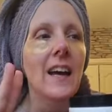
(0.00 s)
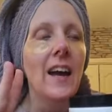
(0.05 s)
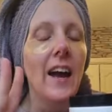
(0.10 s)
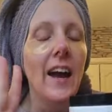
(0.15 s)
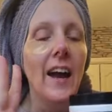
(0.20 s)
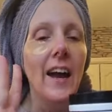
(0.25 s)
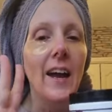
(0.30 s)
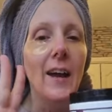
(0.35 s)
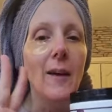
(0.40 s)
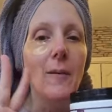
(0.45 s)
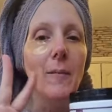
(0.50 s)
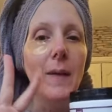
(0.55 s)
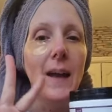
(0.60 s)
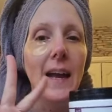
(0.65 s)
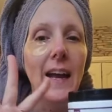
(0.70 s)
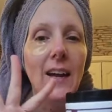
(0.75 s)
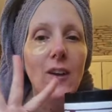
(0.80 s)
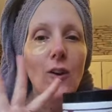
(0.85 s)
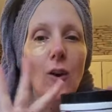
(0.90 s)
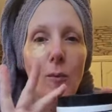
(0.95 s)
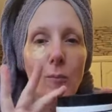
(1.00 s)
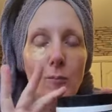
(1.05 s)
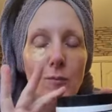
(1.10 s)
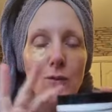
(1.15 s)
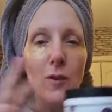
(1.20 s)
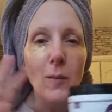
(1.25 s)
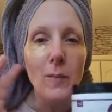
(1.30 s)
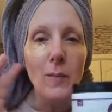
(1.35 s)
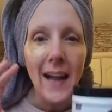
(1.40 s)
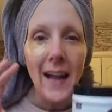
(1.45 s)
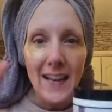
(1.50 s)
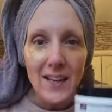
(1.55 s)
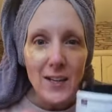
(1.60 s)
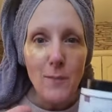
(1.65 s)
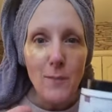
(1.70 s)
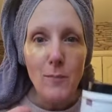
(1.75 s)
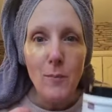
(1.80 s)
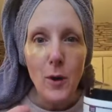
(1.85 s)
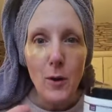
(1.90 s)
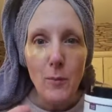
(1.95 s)
It comes from
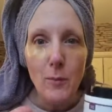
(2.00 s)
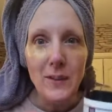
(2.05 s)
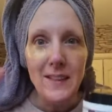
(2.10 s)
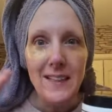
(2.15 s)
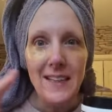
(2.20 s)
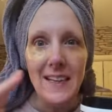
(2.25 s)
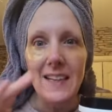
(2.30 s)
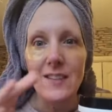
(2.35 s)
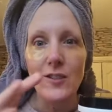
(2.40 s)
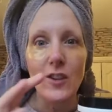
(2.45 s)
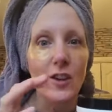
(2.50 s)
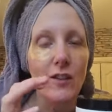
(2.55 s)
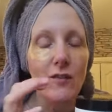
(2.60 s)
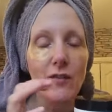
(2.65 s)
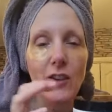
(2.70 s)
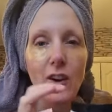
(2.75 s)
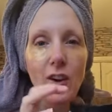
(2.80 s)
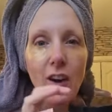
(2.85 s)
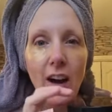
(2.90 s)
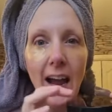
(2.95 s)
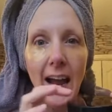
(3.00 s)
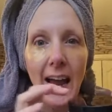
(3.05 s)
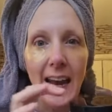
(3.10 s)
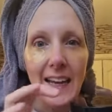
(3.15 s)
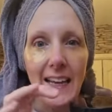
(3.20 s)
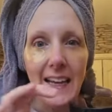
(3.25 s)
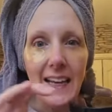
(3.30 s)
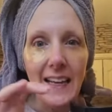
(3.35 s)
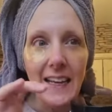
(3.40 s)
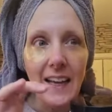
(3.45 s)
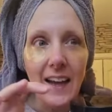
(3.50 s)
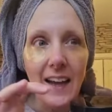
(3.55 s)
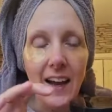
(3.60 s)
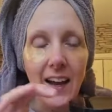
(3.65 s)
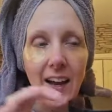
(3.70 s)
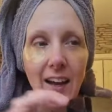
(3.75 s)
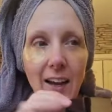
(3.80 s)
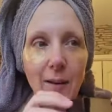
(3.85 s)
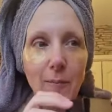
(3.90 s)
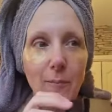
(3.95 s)
Kenyan purple tea. So you've not got
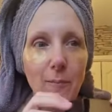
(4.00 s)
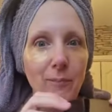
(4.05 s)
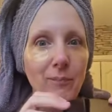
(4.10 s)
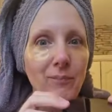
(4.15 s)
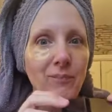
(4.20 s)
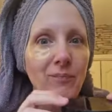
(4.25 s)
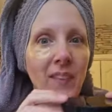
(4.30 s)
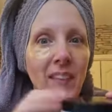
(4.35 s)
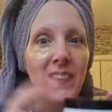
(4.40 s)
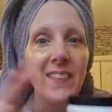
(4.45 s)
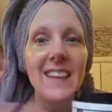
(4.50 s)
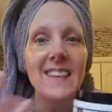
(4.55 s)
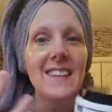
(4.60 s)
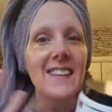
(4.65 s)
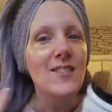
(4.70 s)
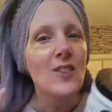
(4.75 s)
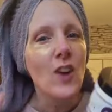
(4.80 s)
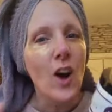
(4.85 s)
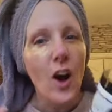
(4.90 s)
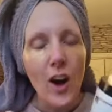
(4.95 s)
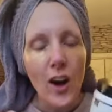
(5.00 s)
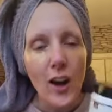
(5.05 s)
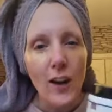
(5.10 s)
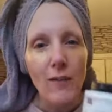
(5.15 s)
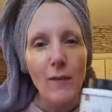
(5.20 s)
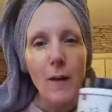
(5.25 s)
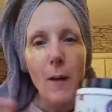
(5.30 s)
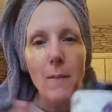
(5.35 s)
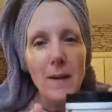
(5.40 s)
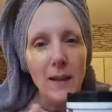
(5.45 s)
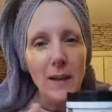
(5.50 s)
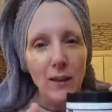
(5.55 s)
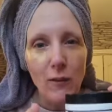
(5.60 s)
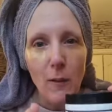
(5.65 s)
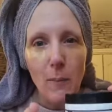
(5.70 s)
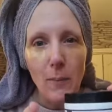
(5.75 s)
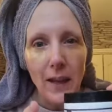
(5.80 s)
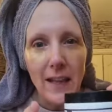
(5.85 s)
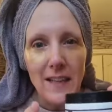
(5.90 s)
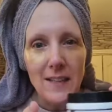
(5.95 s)
any, this is not a meal
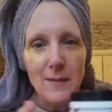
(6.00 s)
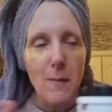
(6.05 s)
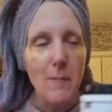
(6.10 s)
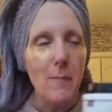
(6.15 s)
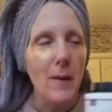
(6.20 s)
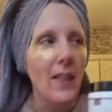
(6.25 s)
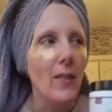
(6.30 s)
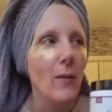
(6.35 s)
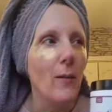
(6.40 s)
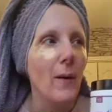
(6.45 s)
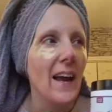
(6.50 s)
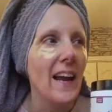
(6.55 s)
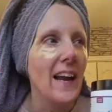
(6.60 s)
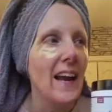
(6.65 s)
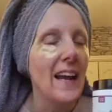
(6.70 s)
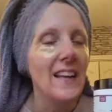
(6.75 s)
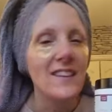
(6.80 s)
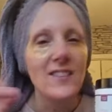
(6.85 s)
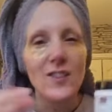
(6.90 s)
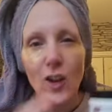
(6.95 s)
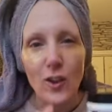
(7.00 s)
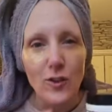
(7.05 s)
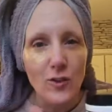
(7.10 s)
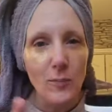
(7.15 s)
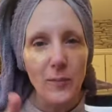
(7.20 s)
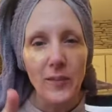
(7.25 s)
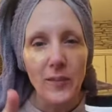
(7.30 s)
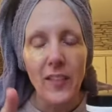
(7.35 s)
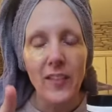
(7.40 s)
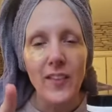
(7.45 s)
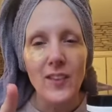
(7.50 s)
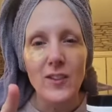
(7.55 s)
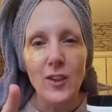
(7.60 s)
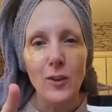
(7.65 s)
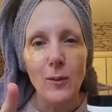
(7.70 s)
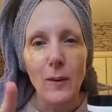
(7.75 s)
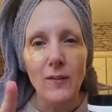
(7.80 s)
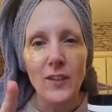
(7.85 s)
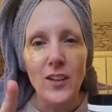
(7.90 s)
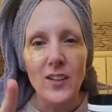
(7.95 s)
replacement, by the way. It's not something that's
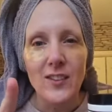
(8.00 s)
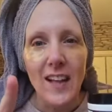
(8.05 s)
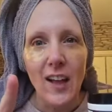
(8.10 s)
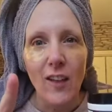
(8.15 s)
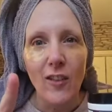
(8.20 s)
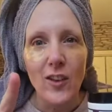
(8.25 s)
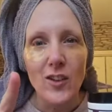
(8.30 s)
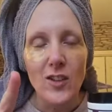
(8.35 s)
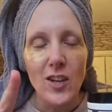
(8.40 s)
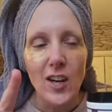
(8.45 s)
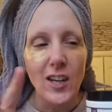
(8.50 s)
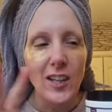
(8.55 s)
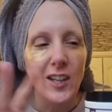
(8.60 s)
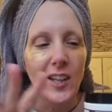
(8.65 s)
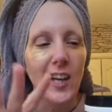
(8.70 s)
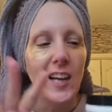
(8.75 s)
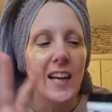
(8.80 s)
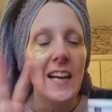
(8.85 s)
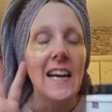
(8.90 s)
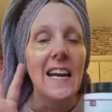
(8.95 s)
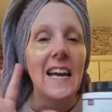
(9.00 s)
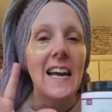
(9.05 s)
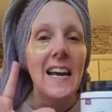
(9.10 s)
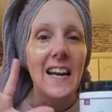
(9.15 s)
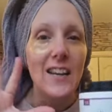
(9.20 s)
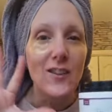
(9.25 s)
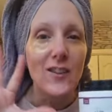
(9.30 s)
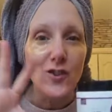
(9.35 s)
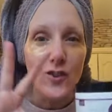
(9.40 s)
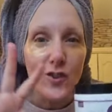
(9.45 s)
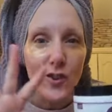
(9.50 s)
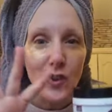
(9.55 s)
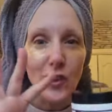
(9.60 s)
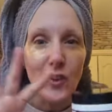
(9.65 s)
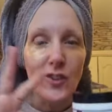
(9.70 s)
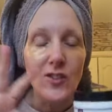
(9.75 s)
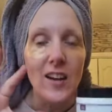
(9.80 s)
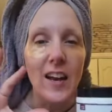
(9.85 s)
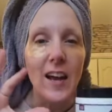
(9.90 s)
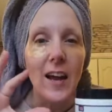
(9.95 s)
gonna have you sat on the toilet. It's
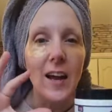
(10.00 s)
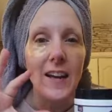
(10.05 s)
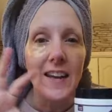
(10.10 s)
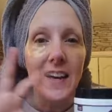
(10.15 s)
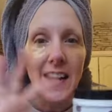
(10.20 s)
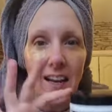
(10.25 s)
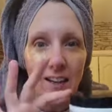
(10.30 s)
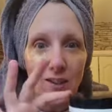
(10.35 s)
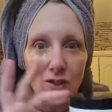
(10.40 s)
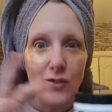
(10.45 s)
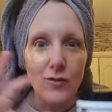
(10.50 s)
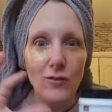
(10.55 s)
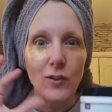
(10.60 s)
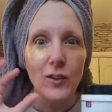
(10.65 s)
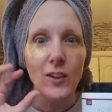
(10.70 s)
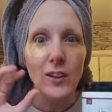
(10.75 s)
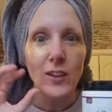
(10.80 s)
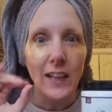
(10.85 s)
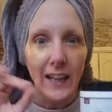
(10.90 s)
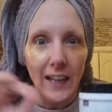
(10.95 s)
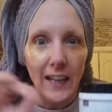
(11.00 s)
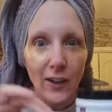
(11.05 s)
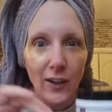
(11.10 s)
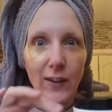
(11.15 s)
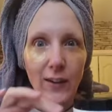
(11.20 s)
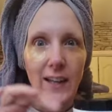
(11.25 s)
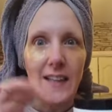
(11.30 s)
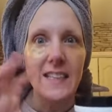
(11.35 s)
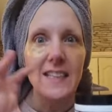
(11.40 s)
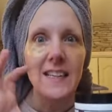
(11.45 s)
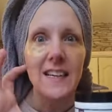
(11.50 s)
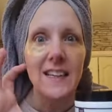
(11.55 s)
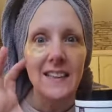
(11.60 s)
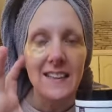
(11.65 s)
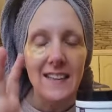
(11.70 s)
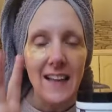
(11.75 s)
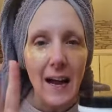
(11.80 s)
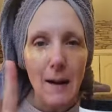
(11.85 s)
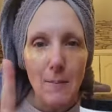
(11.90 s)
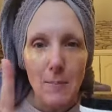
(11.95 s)
just a natural
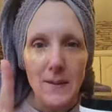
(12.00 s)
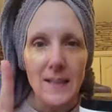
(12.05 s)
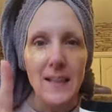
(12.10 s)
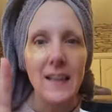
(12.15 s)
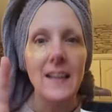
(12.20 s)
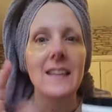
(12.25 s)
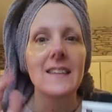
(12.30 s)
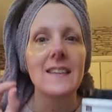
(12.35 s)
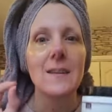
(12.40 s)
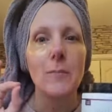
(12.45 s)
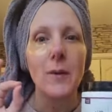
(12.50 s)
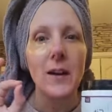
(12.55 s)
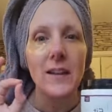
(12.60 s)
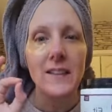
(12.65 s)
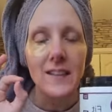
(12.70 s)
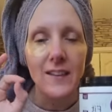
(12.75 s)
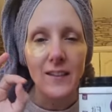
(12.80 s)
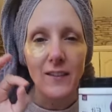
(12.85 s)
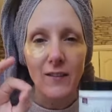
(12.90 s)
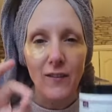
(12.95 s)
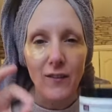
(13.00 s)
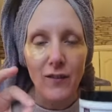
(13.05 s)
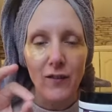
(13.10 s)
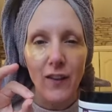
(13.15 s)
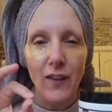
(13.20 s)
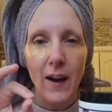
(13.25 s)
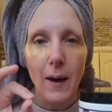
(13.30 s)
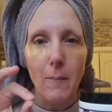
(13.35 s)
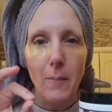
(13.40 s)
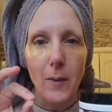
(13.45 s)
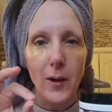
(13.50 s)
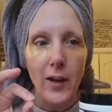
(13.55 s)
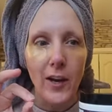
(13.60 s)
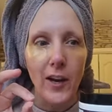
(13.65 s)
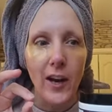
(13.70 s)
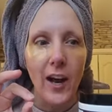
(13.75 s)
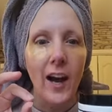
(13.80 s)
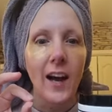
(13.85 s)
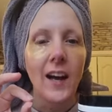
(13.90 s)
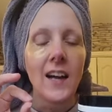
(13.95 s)
ingredient, appetite suppressant, fat
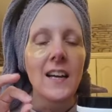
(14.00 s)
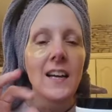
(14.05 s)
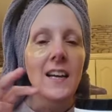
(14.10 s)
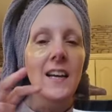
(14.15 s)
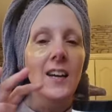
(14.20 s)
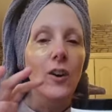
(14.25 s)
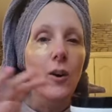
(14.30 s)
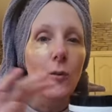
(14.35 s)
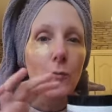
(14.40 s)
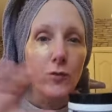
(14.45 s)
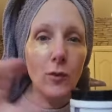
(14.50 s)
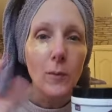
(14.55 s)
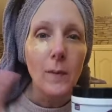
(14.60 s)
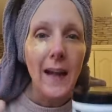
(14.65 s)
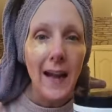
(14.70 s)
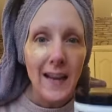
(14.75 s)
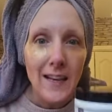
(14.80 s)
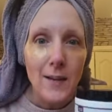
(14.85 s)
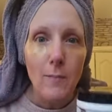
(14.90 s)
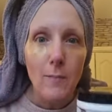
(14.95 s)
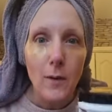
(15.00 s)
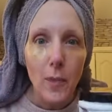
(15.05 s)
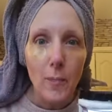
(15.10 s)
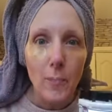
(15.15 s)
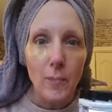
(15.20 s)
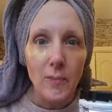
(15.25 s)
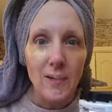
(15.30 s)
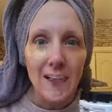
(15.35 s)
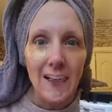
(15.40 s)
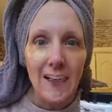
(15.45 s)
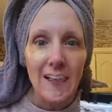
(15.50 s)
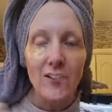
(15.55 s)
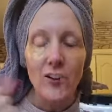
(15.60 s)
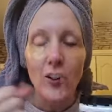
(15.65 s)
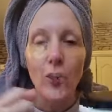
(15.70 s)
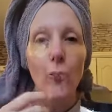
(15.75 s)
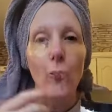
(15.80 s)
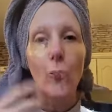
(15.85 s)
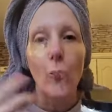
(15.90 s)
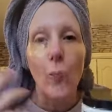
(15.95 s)
burner. Comes from Kenyan purple tea,
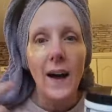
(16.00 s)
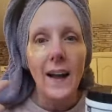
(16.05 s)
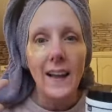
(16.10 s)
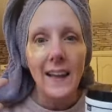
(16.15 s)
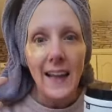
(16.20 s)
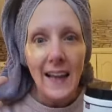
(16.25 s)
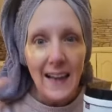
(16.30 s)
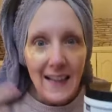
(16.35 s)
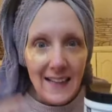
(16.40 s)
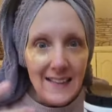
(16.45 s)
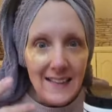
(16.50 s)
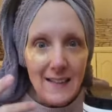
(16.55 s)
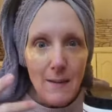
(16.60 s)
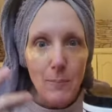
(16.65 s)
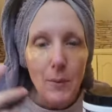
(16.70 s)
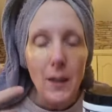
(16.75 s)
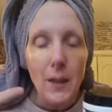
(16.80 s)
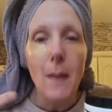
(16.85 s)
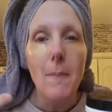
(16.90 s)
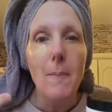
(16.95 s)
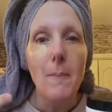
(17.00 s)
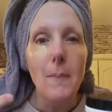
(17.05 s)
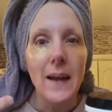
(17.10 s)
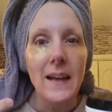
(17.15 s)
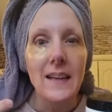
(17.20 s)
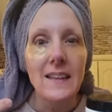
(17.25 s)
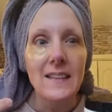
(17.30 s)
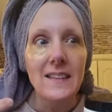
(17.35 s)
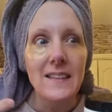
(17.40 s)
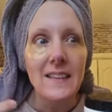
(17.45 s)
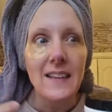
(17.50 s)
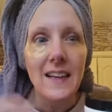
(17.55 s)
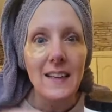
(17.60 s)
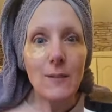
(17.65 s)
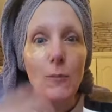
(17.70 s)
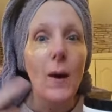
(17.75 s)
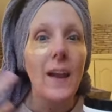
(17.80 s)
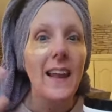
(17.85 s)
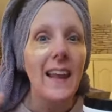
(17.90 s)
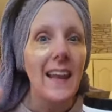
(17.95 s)
so while it is plant-based,
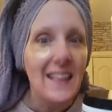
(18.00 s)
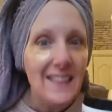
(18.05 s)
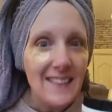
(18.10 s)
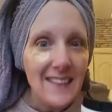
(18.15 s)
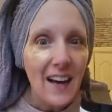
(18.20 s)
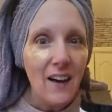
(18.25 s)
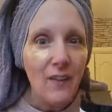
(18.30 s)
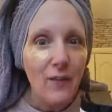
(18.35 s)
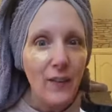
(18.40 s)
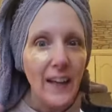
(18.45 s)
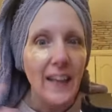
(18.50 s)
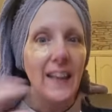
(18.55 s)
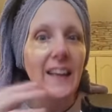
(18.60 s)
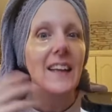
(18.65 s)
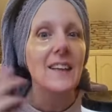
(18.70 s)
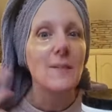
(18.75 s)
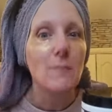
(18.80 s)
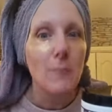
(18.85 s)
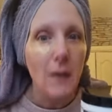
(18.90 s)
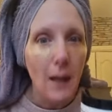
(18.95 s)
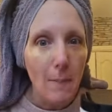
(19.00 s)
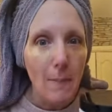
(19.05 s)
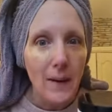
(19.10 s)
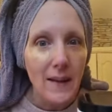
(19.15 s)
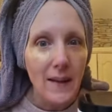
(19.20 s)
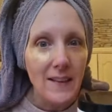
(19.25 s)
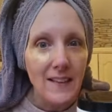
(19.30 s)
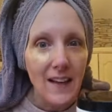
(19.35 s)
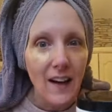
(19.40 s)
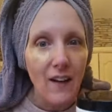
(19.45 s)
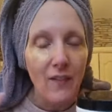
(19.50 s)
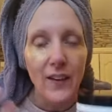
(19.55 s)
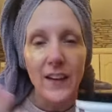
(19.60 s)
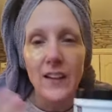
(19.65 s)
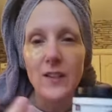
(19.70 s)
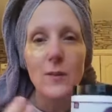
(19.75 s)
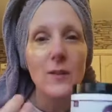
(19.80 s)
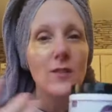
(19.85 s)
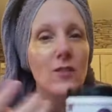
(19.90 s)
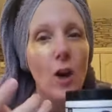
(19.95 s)
while it is caffeine, it's plant-based
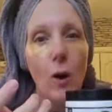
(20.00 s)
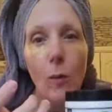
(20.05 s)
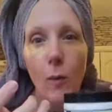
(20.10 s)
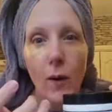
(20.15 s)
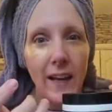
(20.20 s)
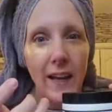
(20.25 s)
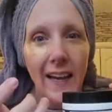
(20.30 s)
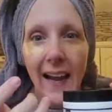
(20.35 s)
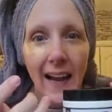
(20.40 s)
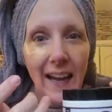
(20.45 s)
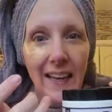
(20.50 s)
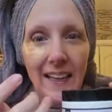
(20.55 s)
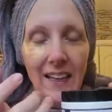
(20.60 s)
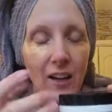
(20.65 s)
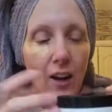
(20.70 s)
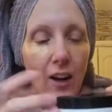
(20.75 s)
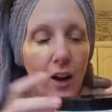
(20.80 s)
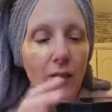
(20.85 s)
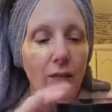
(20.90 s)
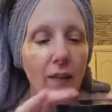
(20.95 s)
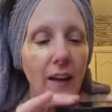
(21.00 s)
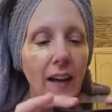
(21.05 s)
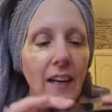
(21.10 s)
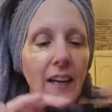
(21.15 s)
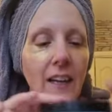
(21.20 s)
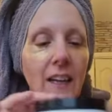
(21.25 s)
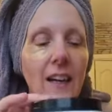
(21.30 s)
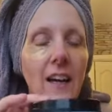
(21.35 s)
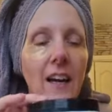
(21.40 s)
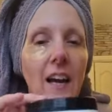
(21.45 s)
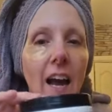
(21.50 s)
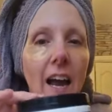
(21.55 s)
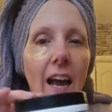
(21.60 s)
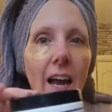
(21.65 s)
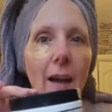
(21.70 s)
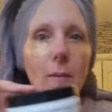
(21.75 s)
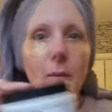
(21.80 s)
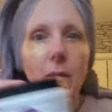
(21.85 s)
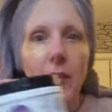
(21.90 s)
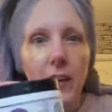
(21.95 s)
caffeine, so it's not what you get in your coffee.
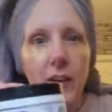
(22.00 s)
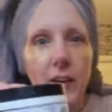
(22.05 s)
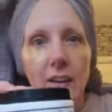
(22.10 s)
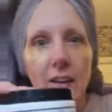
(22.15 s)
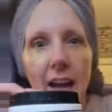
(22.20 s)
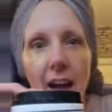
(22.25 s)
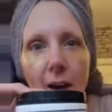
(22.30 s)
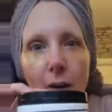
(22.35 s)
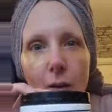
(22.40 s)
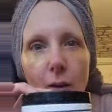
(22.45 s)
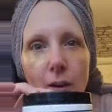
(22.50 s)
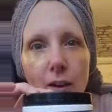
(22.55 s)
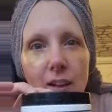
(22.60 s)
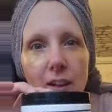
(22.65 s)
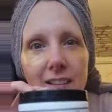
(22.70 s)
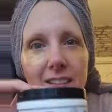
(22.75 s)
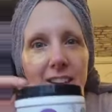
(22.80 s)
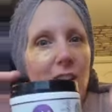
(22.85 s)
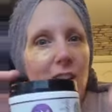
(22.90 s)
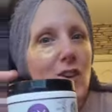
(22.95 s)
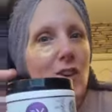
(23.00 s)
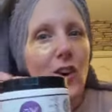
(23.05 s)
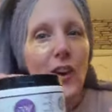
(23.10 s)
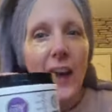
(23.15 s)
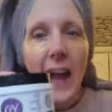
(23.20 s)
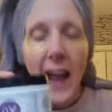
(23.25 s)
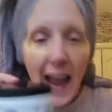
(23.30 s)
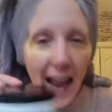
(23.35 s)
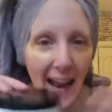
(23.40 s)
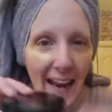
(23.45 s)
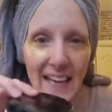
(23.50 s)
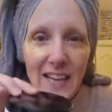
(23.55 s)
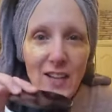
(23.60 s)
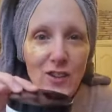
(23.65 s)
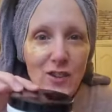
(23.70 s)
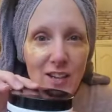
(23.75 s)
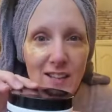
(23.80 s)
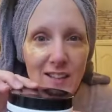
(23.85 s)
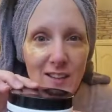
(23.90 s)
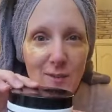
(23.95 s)
Now, you don't get any
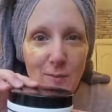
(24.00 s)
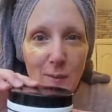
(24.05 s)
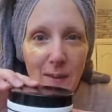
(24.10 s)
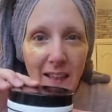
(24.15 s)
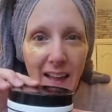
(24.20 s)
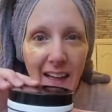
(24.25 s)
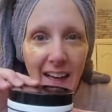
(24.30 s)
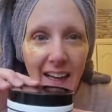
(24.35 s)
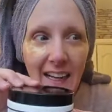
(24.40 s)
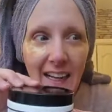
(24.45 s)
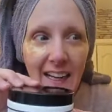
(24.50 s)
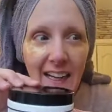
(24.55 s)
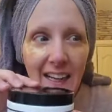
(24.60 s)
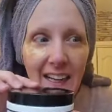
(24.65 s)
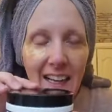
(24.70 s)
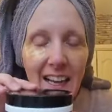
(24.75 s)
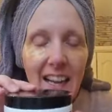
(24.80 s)
jitters with it.